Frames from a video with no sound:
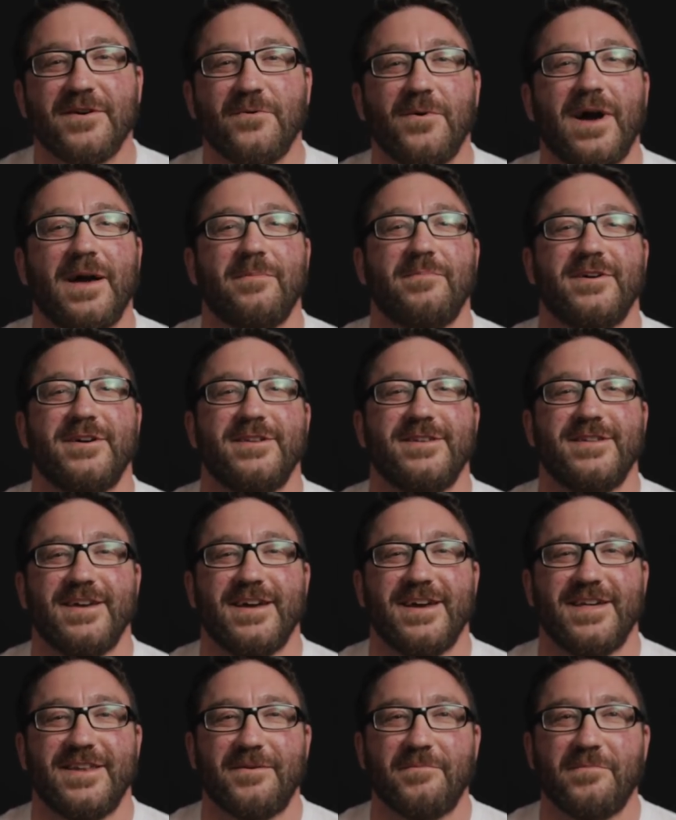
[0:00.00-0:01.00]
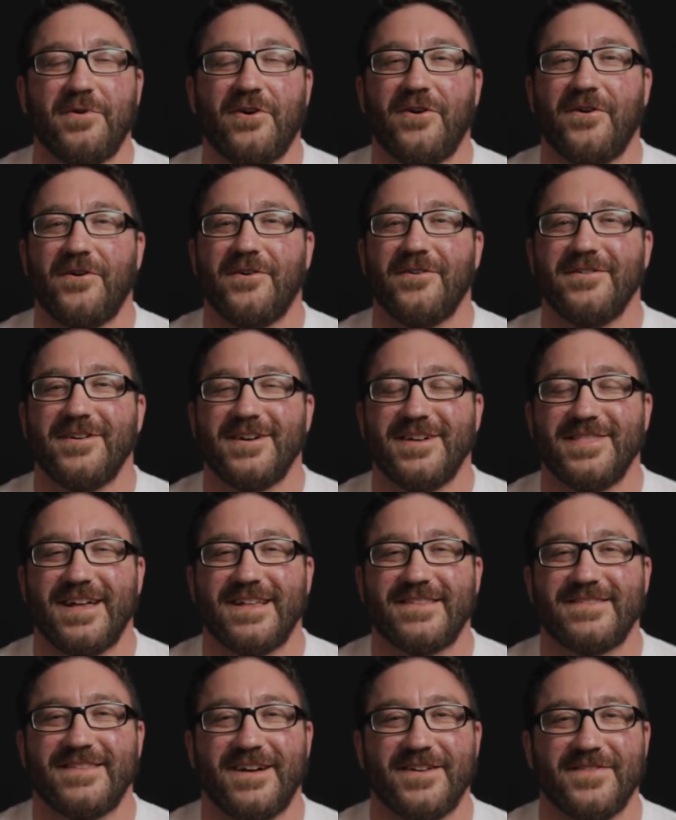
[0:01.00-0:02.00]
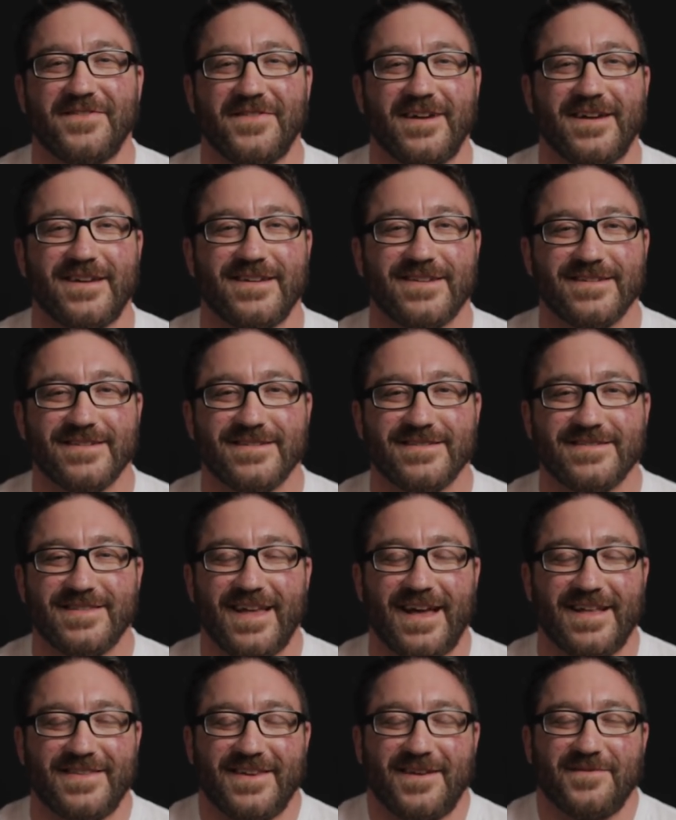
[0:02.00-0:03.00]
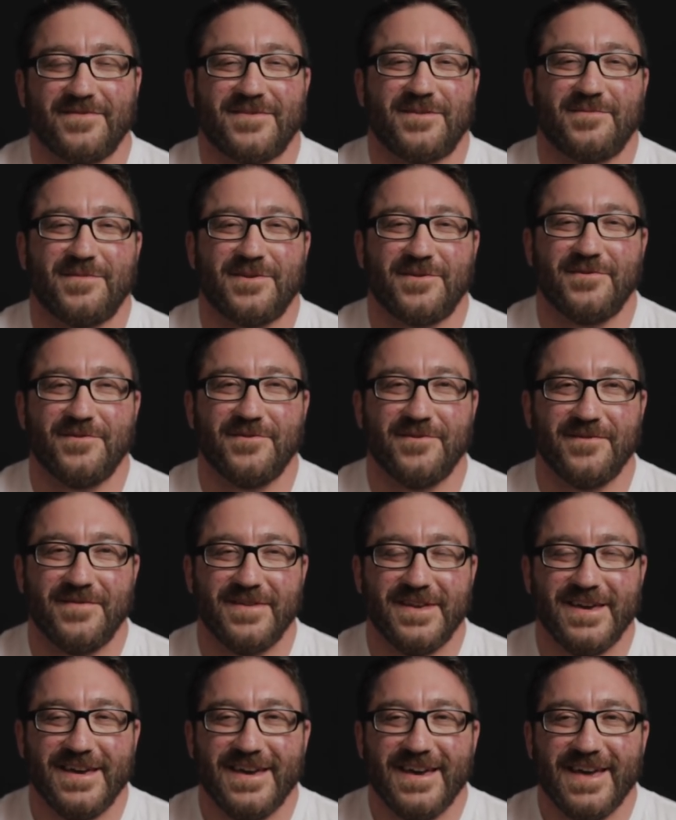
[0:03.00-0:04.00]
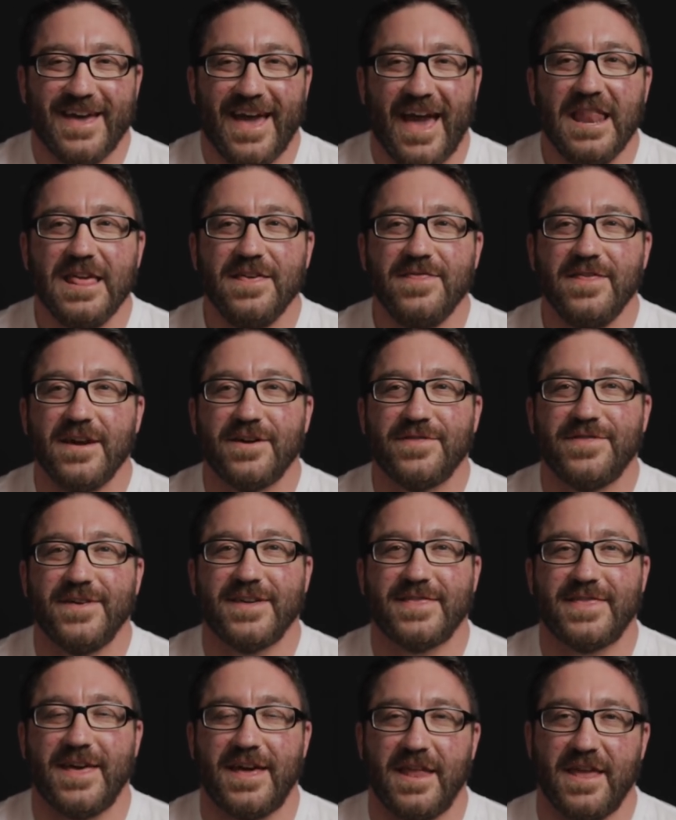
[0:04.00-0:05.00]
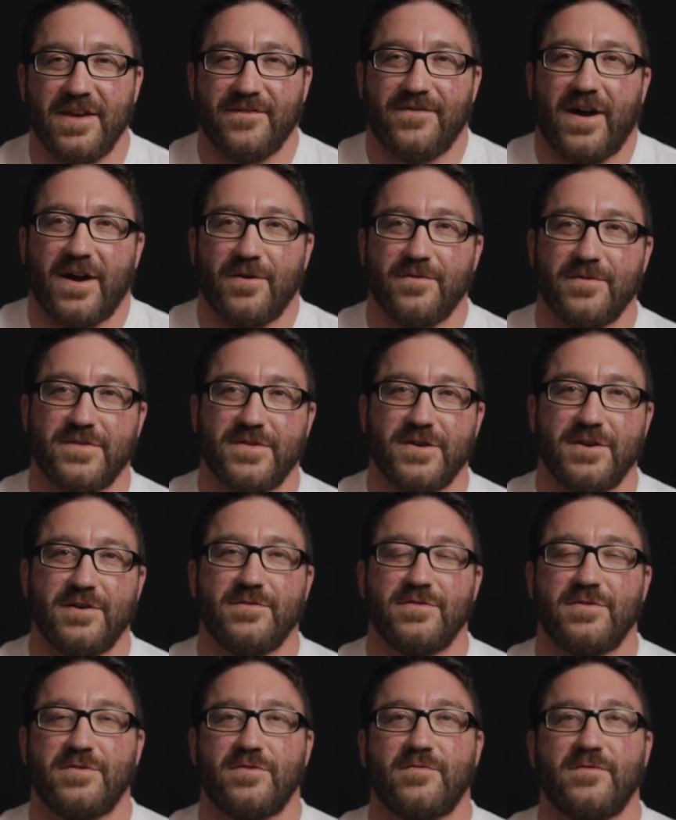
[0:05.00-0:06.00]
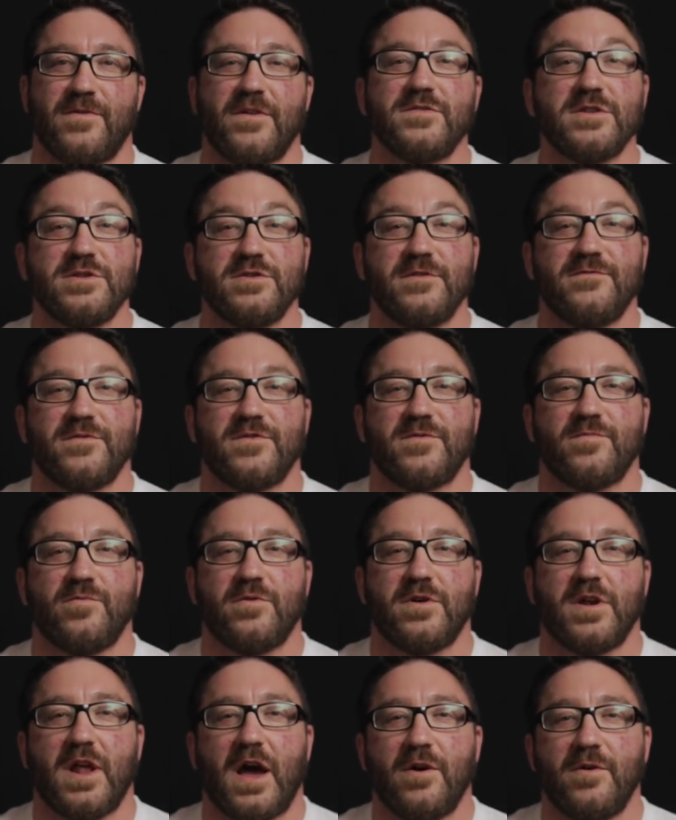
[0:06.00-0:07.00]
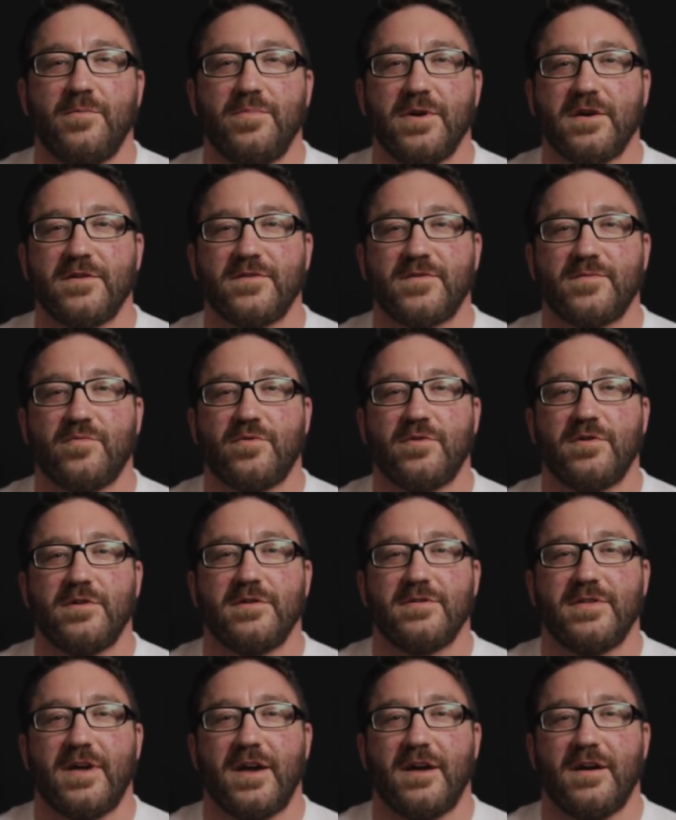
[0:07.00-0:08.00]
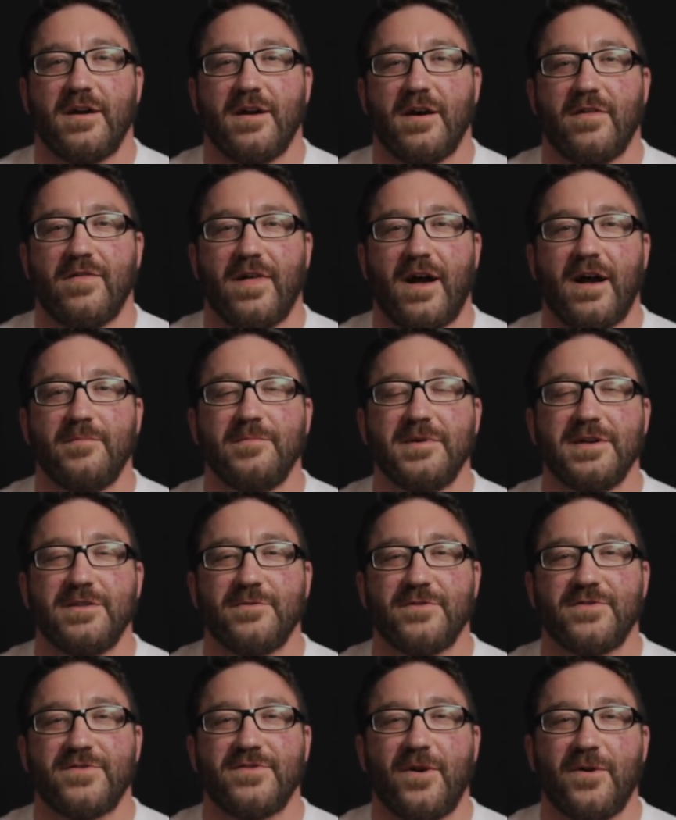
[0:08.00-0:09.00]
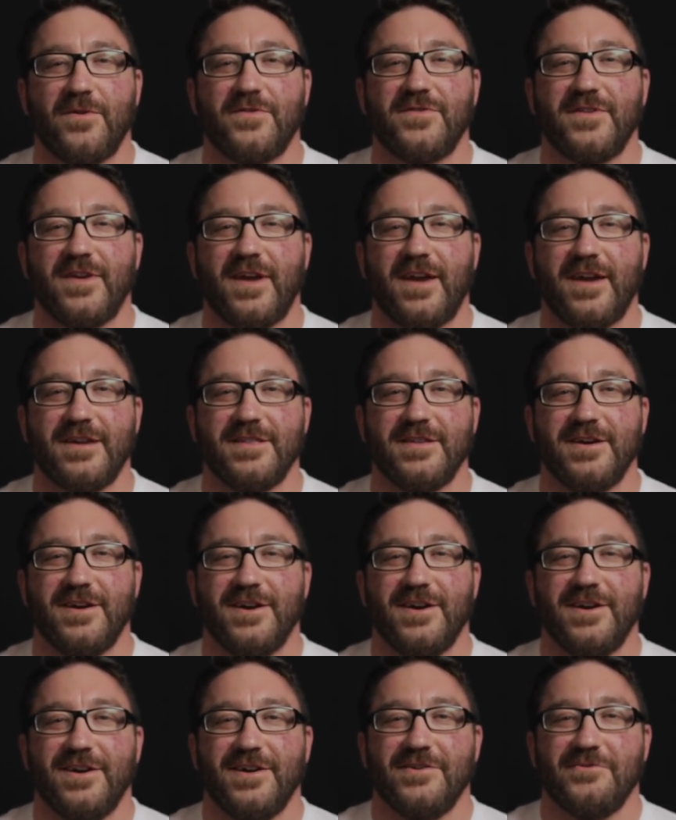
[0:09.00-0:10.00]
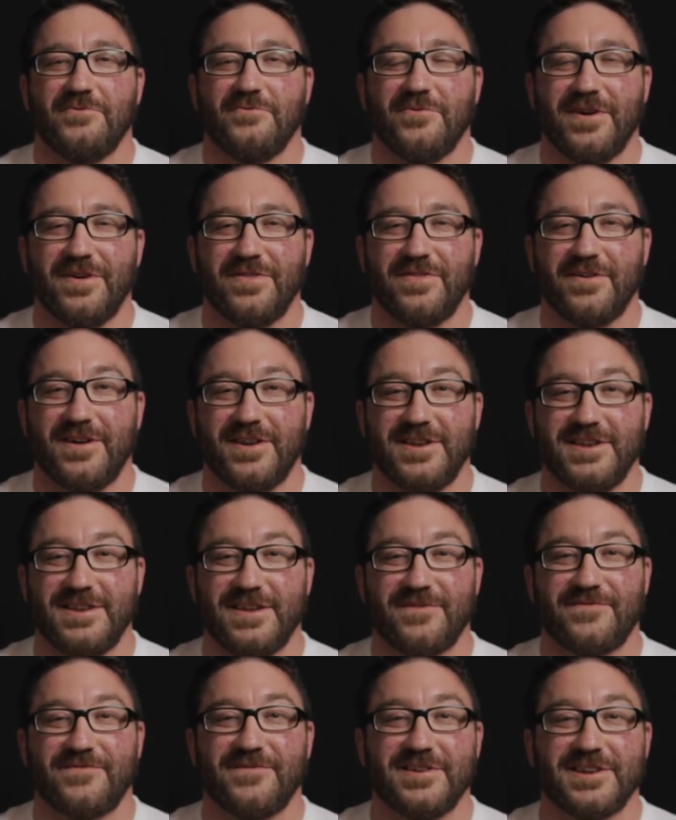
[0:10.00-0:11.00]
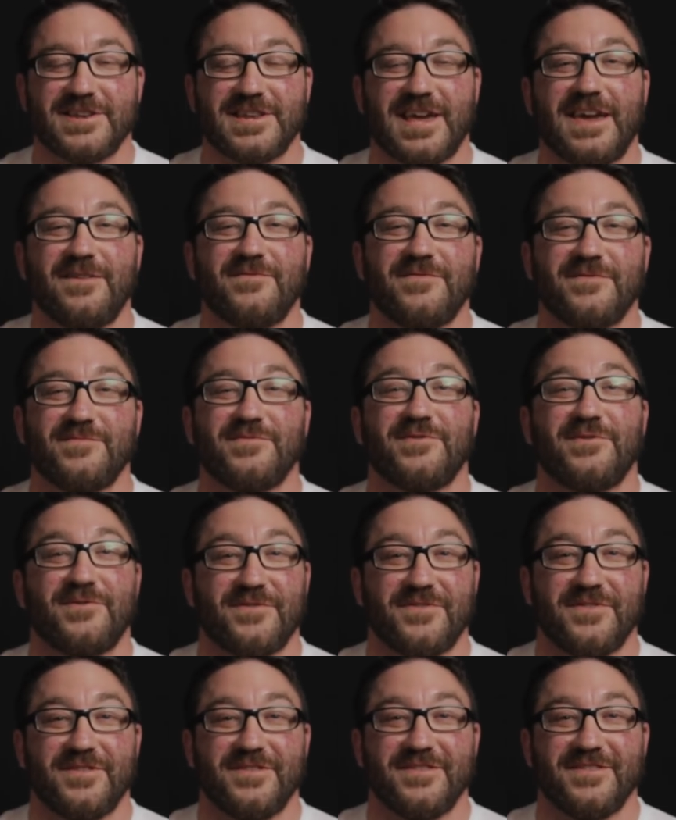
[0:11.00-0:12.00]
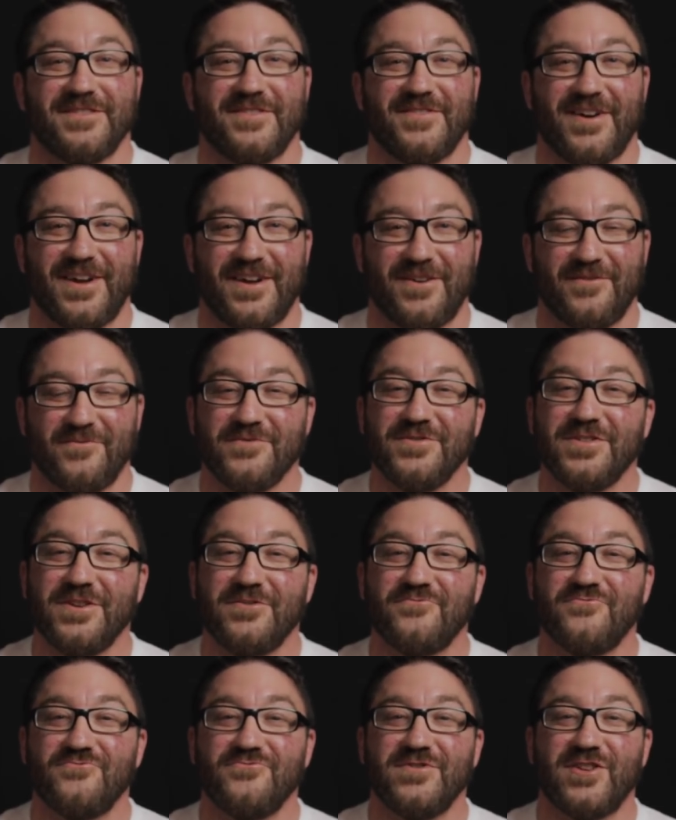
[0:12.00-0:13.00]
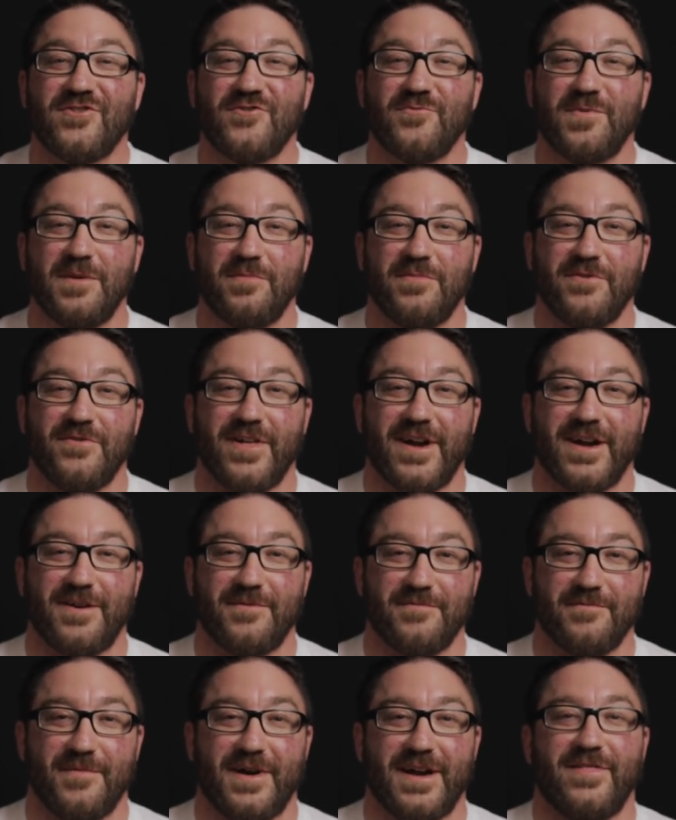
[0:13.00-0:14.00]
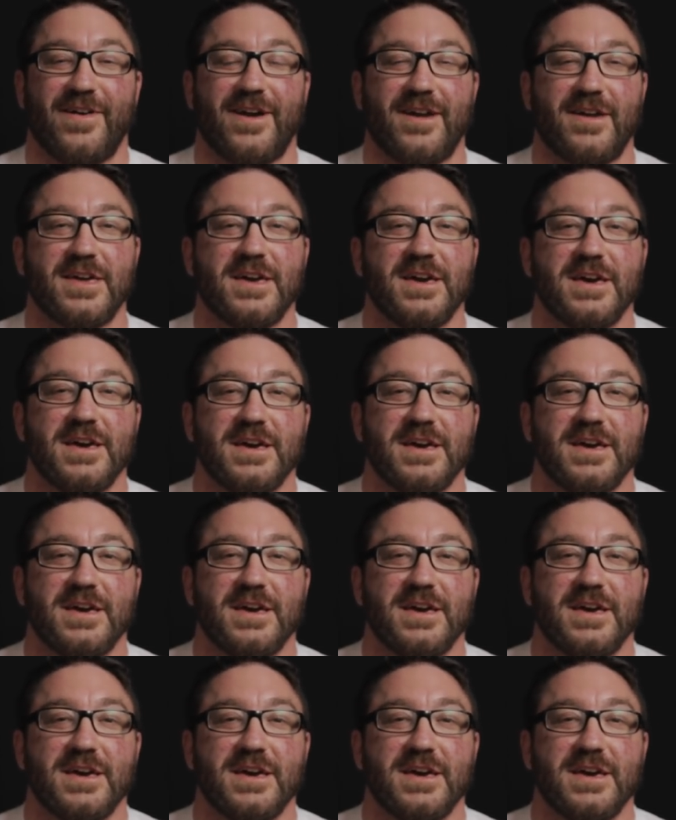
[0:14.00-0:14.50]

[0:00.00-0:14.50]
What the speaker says: a weapon and a ball, and that sounds like it'd be cool. Anything, I think that if I was, you know, if I was going to do a different sport, I would pick a sport that allowed me to associate with a different type of person, like really rich people, like